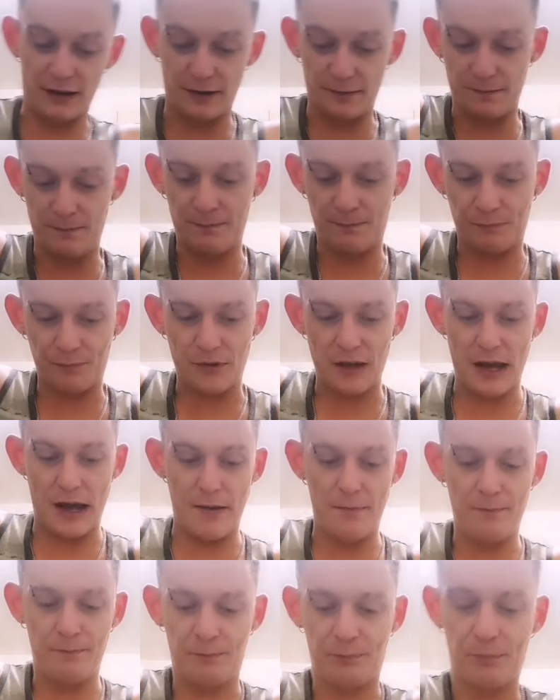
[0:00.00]
Very
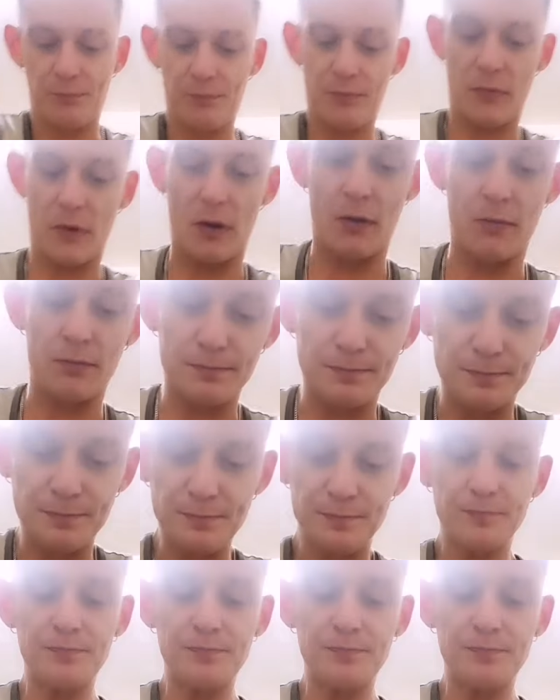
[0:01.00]
filling, yeah?